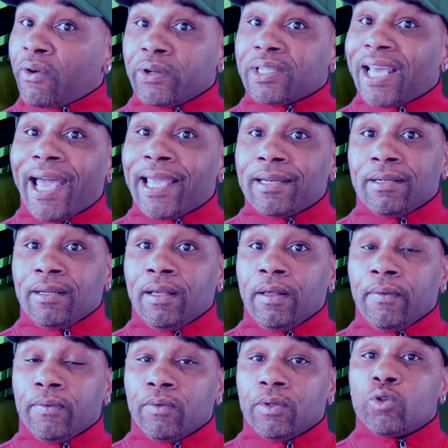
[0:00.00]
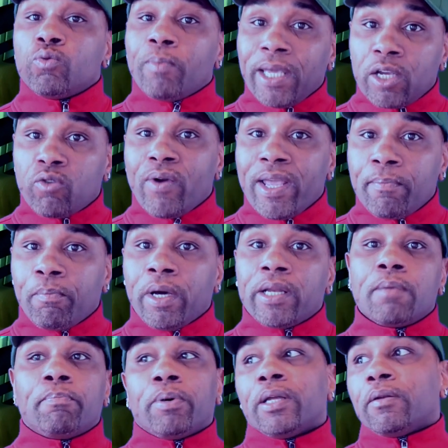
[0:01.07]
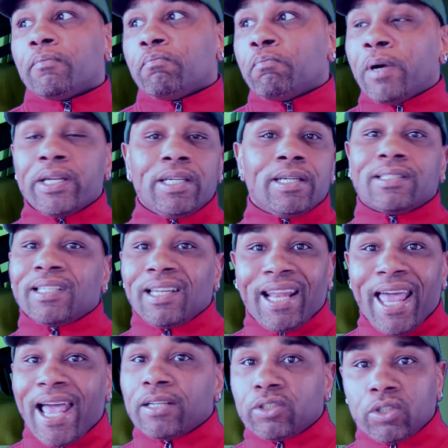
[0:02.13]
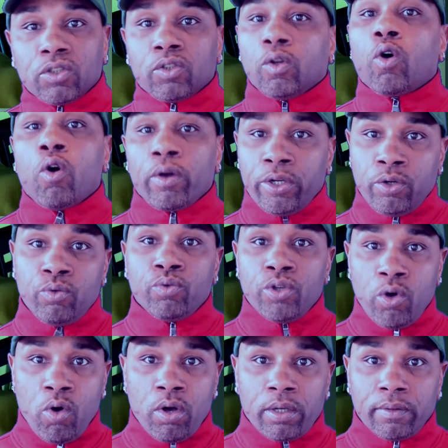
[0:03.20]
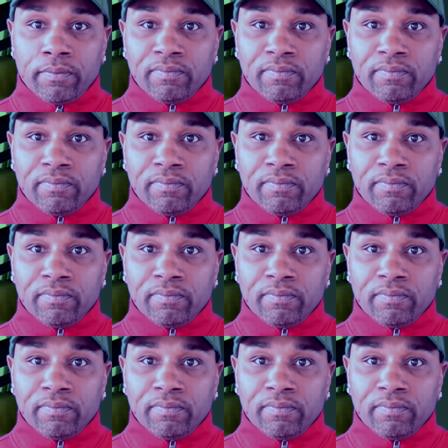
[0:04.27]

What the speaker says: tight, you make great money, but money doesn't last as long in New York.